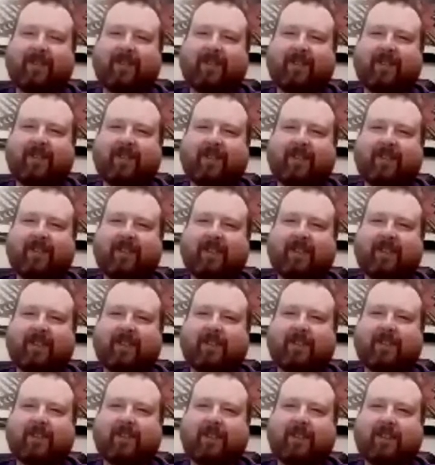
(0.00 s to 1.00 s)

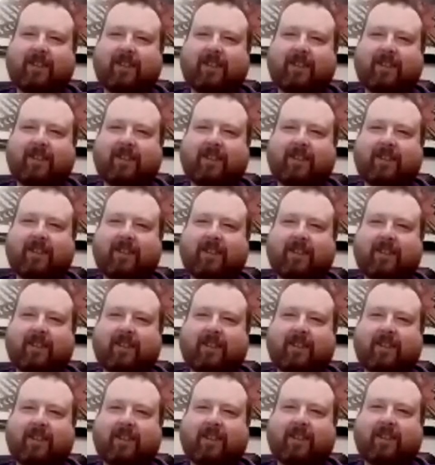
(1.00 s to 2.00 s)

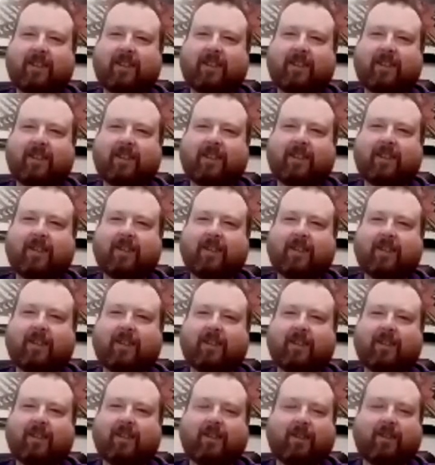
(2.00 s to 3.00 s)

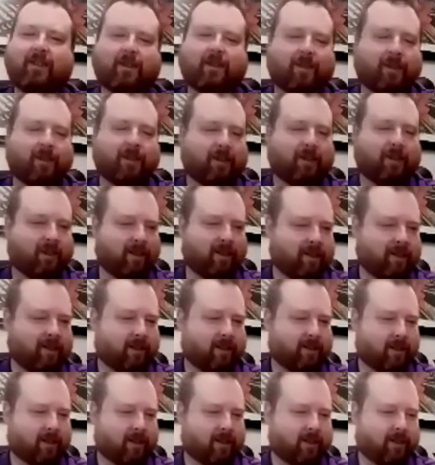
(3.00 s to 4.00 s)

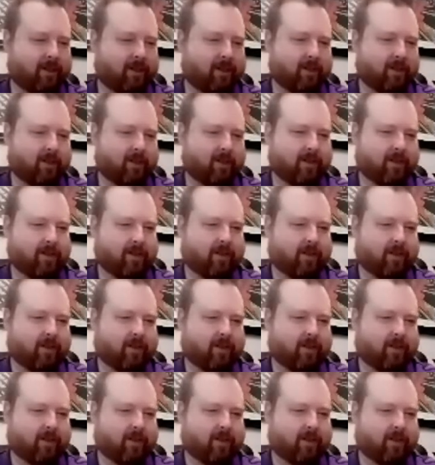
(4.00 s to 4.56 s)
(silent)